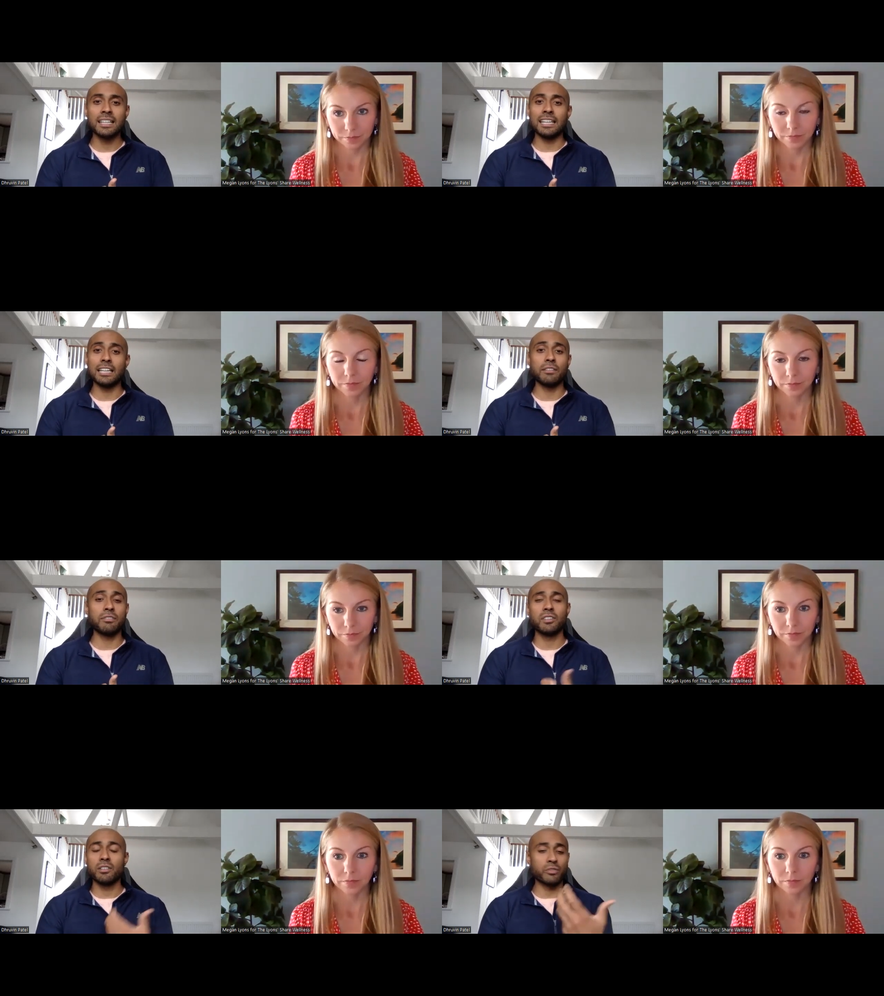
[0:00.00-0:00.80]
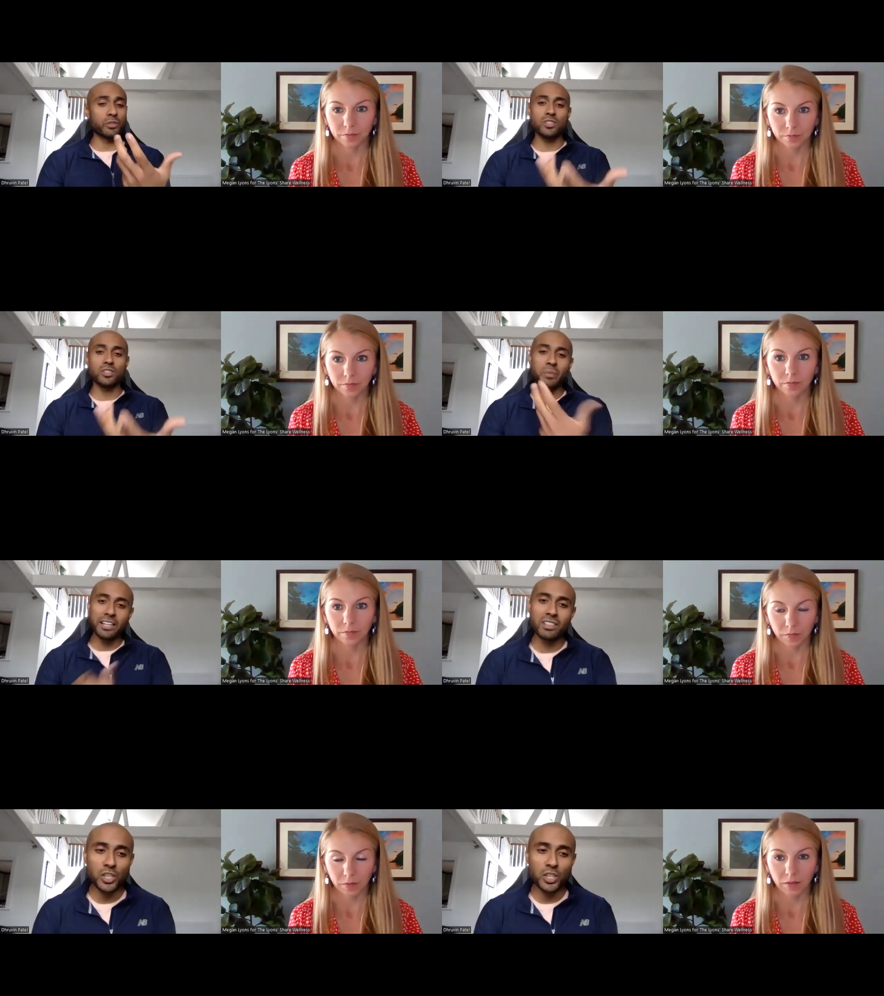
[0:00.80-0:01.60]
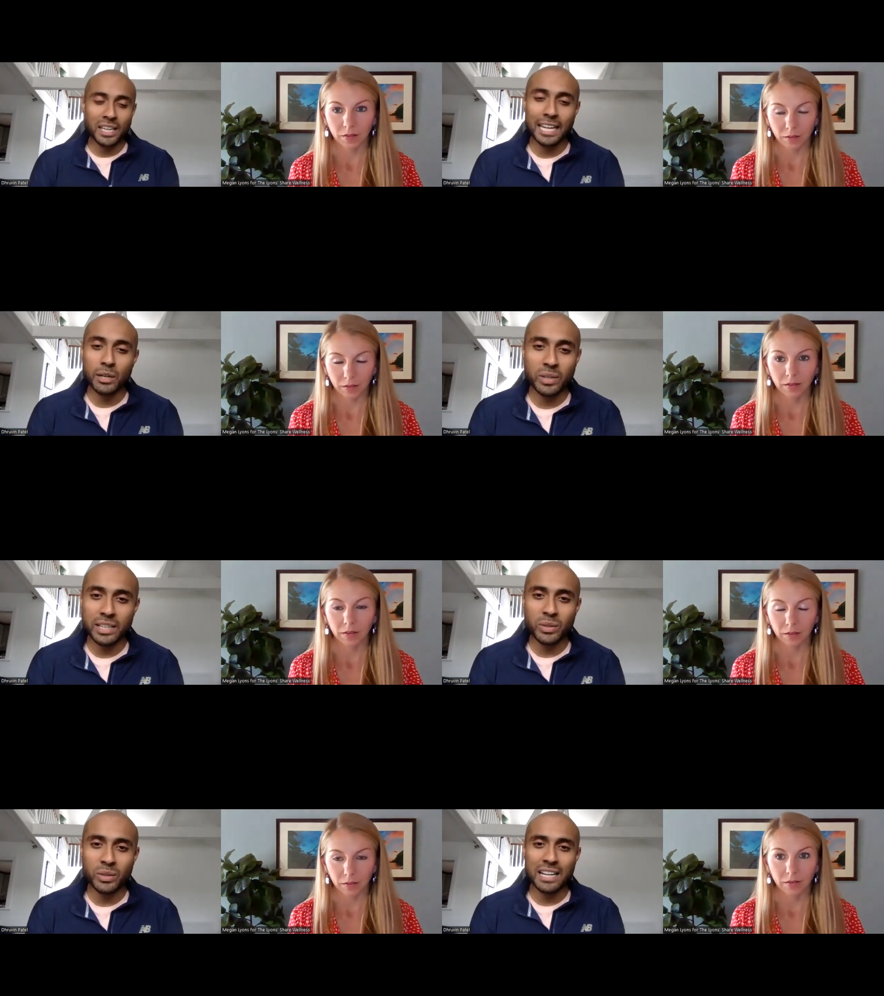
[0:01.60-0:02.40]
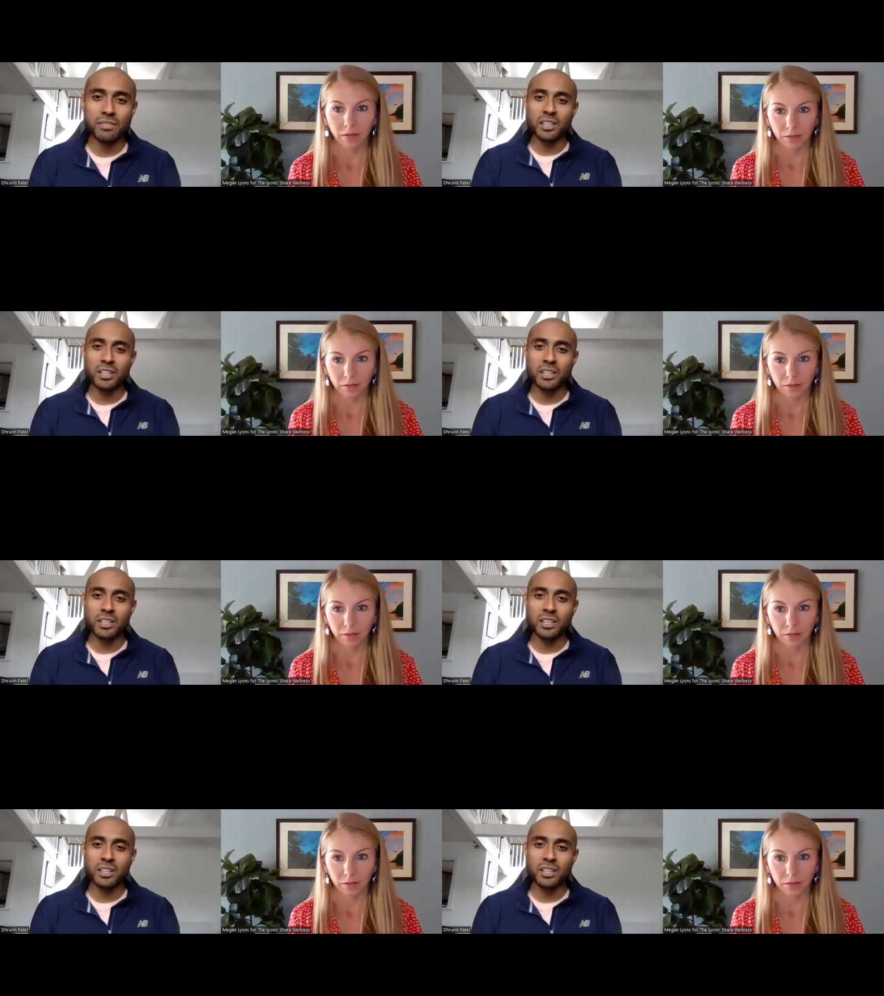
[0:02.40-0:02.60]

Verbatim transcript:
Speaker 1: If, for example, here in the UK, we we have,